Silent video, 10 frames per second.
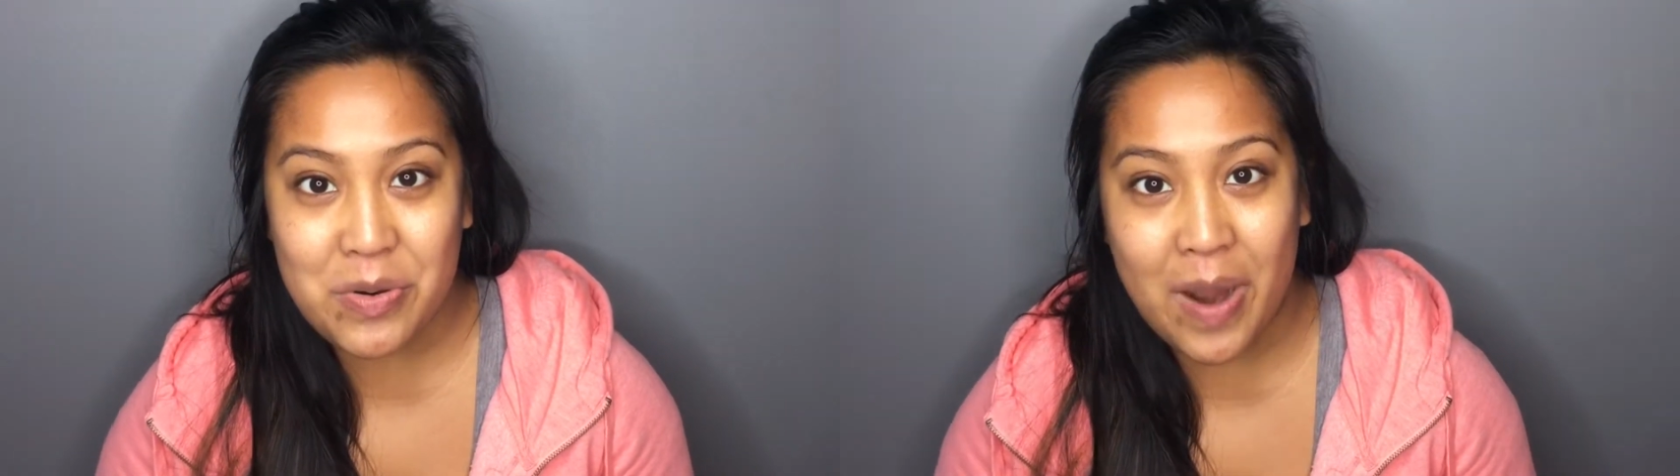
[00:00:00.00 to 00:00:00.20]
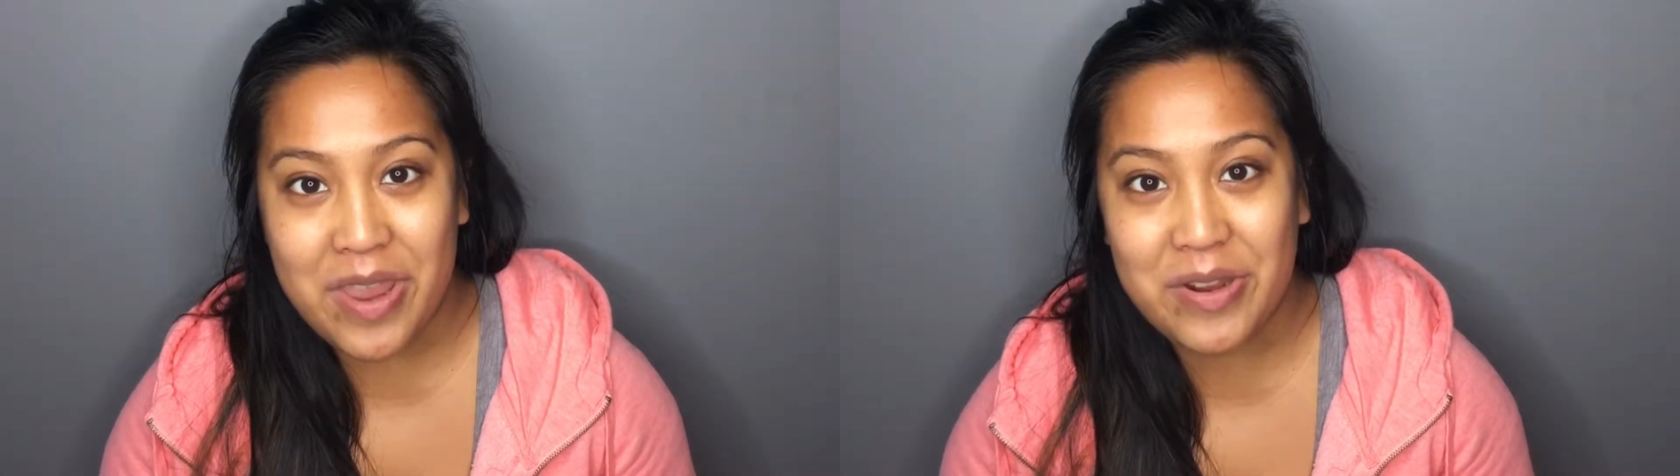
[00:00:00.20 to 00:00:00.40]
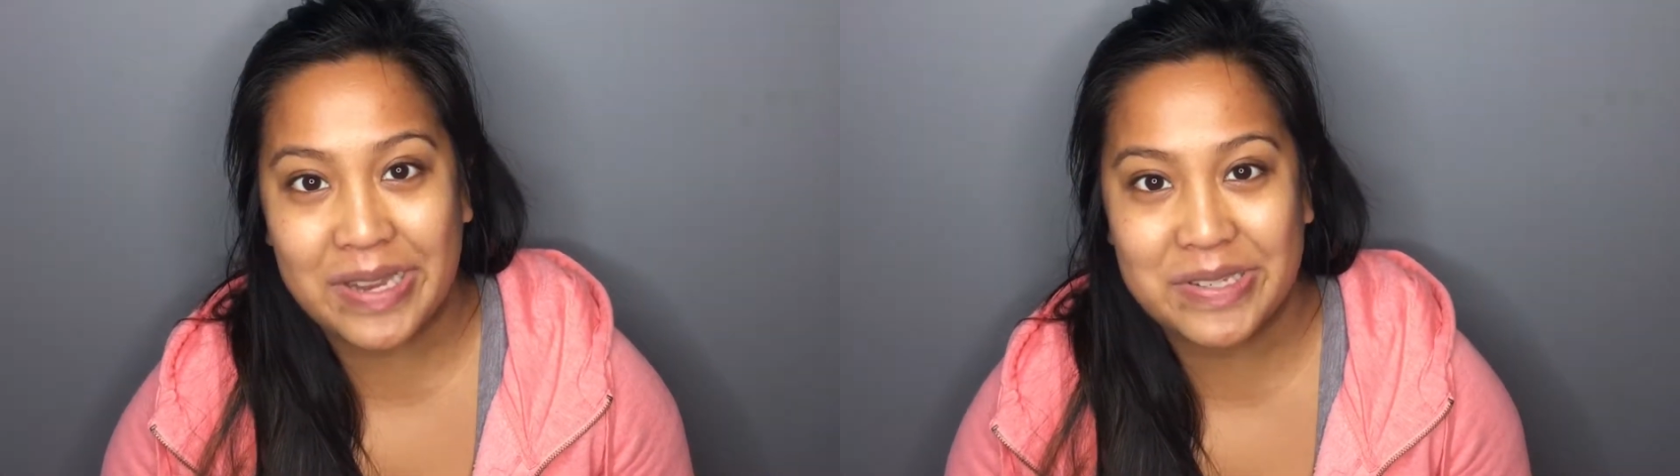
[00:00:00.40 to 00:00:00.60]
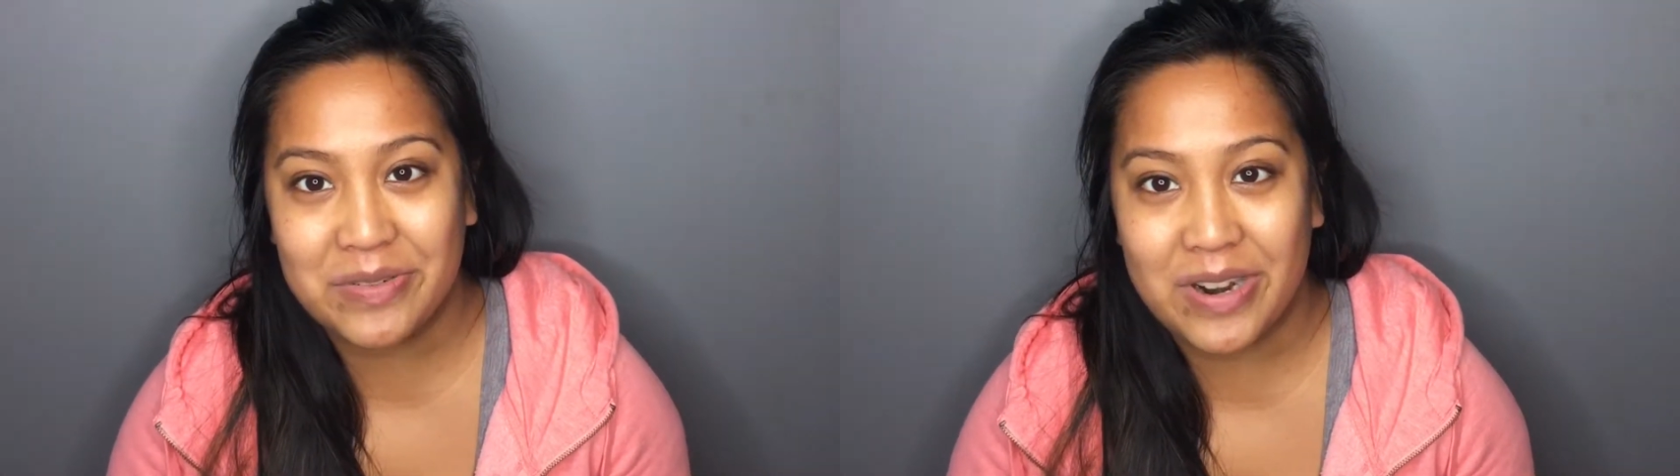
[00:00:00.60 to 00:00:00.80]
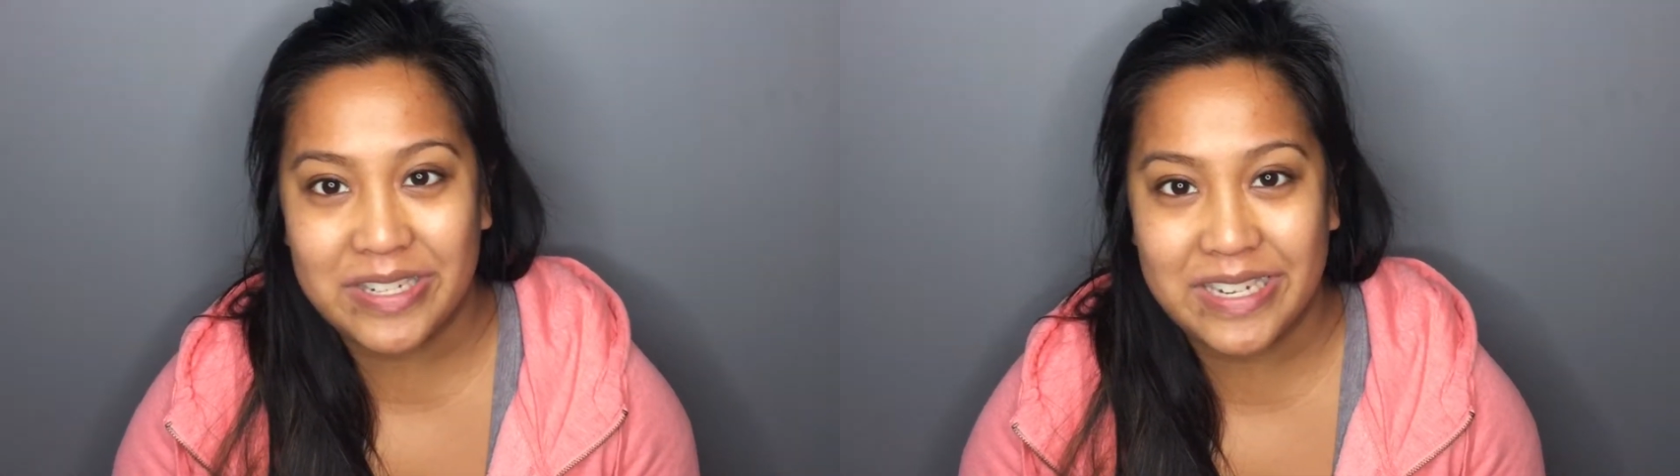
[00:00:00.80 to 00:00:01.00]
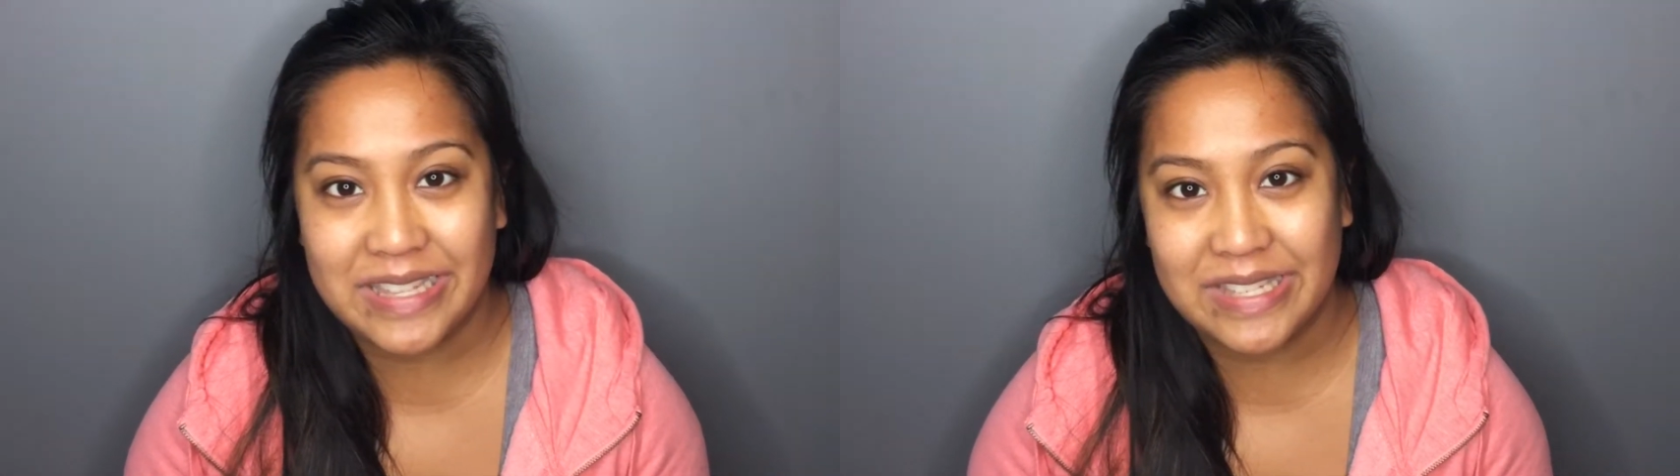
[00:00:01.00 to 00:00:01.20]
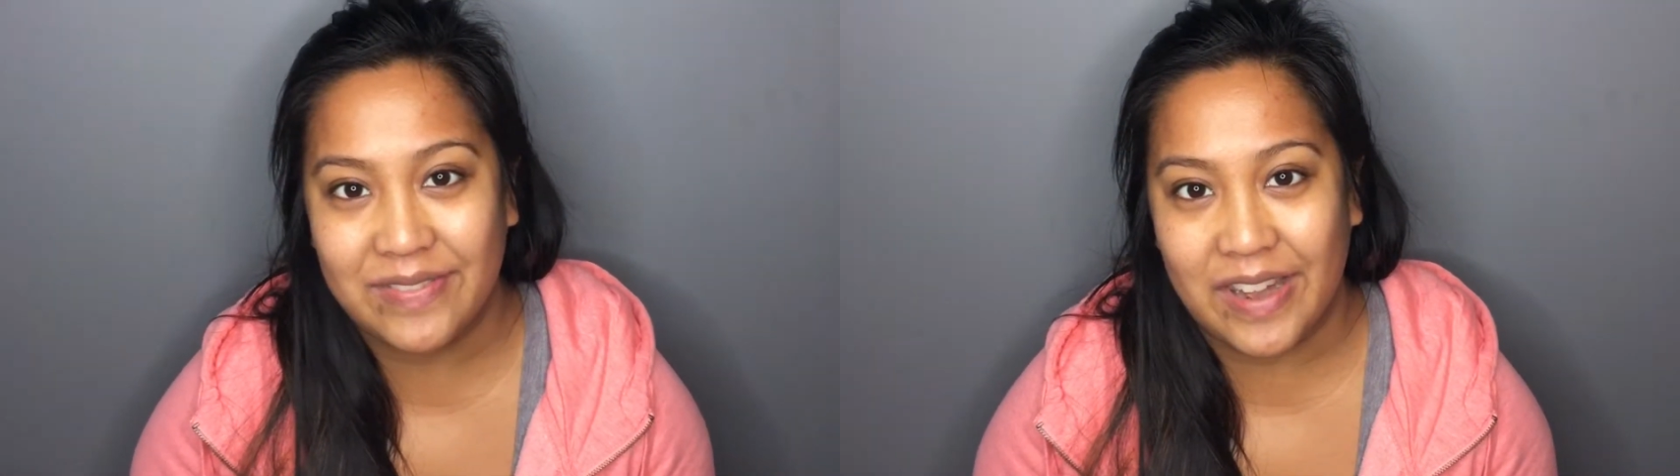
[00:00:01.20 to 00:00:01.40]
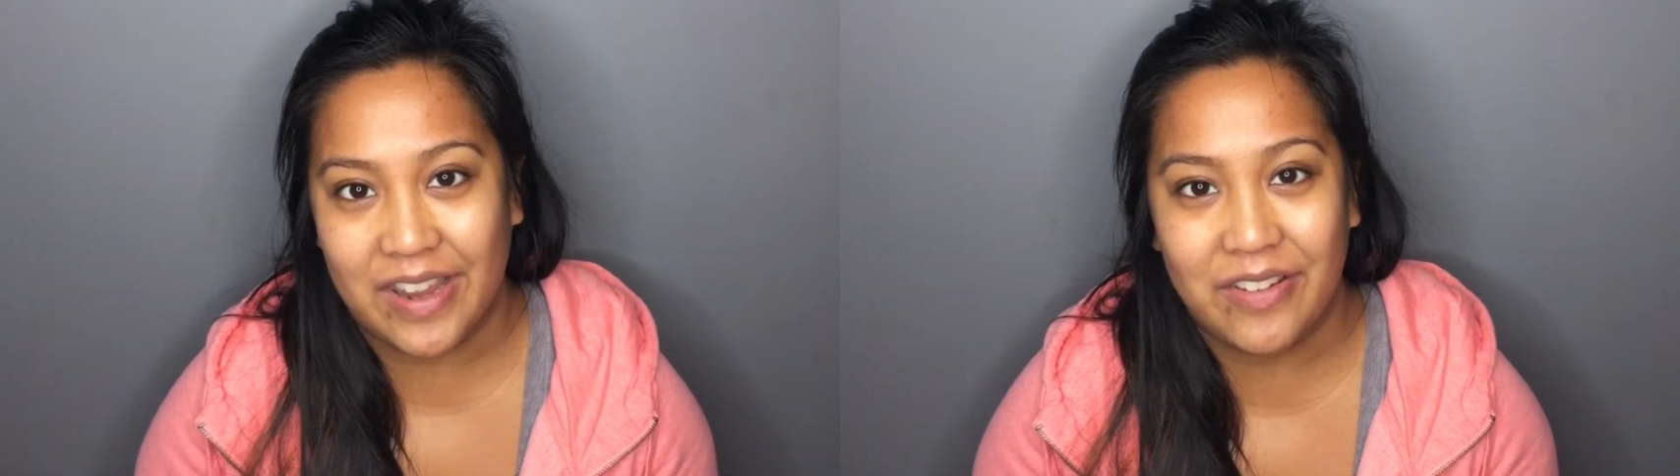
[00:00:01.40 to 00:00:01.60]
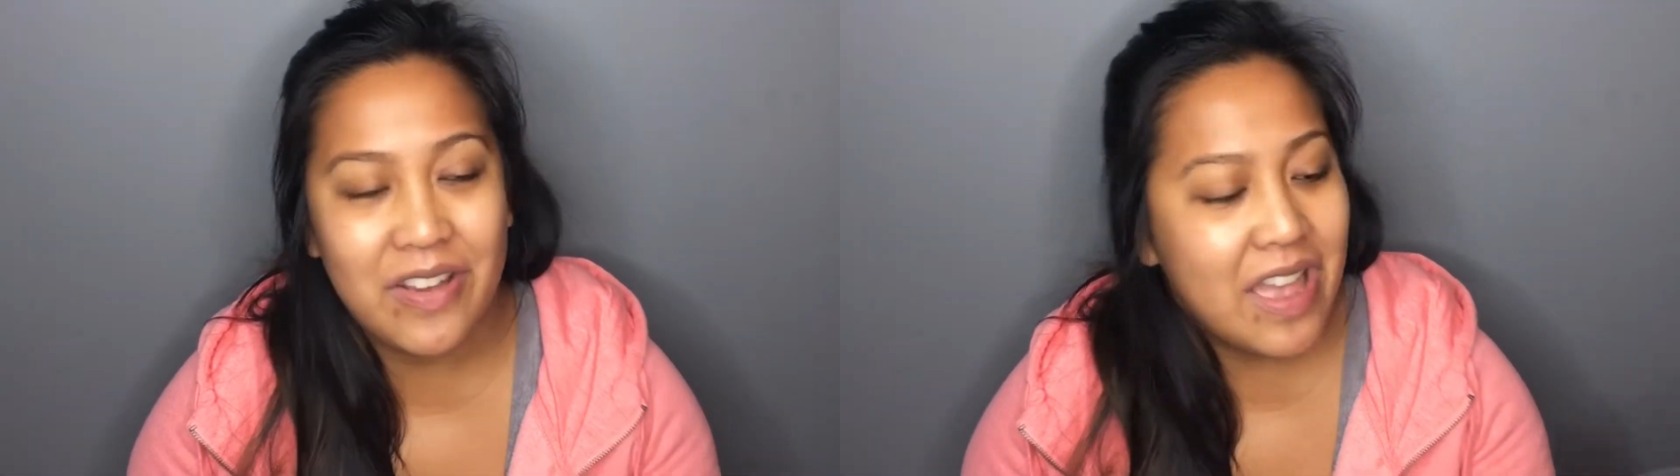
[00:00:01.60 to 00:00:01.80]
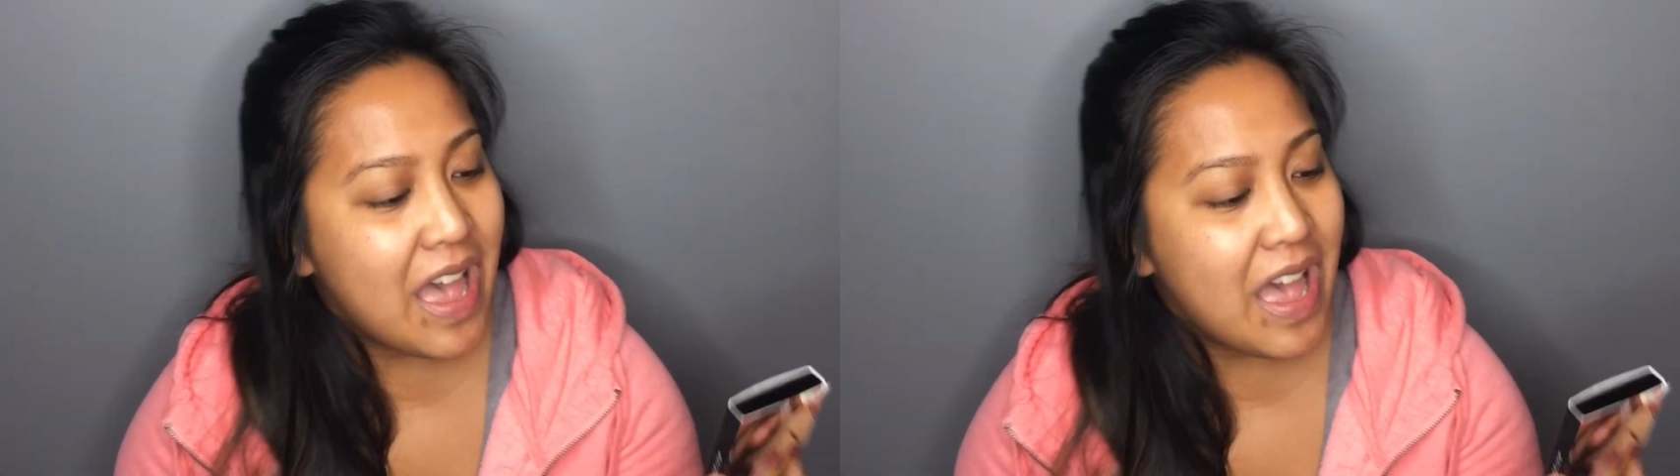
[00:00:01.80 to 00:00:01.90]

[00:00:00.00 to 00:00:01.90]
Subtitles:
why you guys are watching this video.